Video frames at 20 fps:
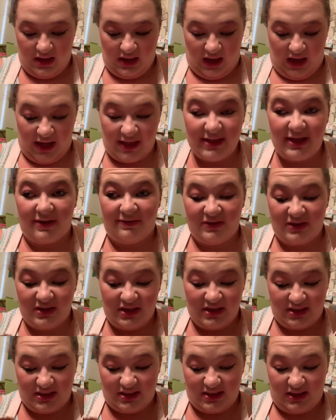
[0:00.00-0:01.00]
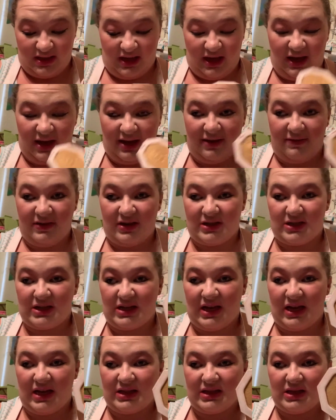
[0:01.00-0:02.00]
I love this. I have actually
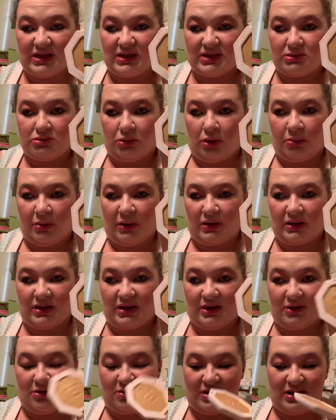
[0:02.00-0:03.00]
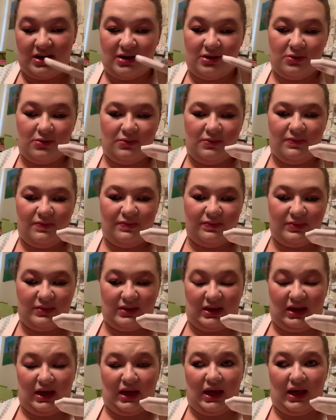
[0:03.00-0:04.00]
had this for about a year now,
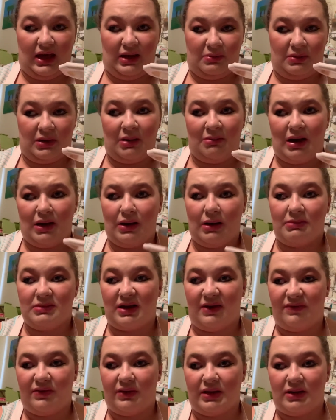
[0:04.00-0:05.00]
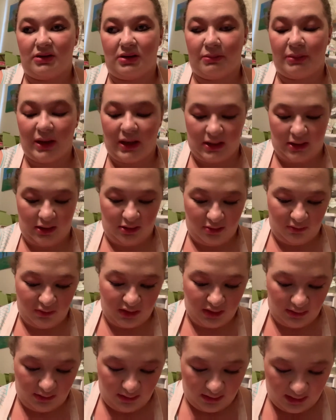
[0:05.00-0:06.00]
and when I'm out, I'm definitely going to buy another
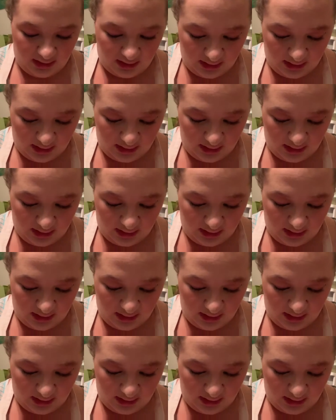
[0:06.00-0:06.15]
one.